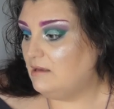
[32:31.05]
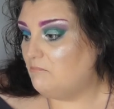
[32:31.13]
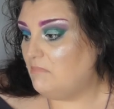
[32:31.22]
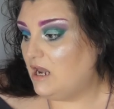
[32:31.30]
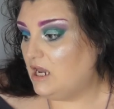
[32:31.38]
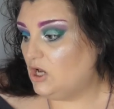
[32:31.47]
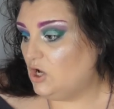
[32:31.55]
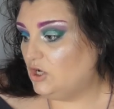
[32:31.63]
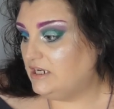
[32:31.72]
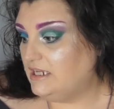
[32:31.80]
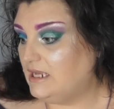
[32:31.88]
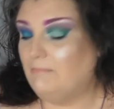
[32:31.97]

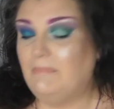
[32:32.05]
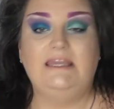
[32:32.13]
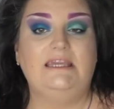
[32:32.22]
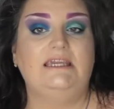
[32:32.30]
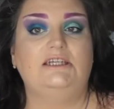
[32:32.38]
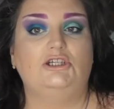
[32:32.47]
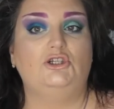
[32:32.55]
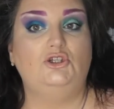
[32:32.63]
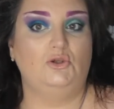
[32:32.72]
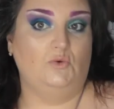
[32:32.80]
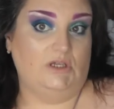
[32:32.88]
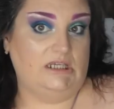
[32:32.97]
Milani Make It
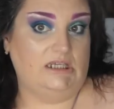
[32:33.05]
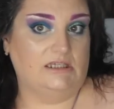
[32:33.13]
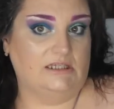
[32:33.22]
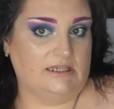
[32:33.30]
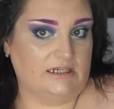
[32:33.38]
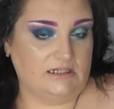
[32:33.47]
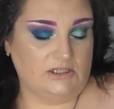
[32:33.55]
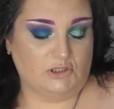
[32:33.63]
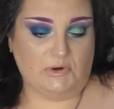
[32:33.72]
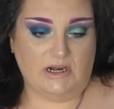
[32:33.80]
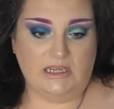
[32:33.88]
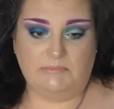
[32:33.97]
Dewy setting
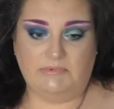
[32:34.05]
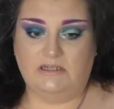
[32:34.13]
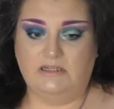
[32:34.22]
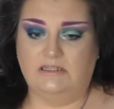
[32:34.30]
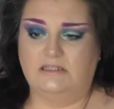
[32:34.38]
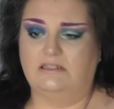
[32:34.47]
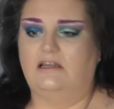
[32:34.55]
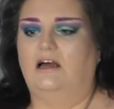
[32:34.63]
spray because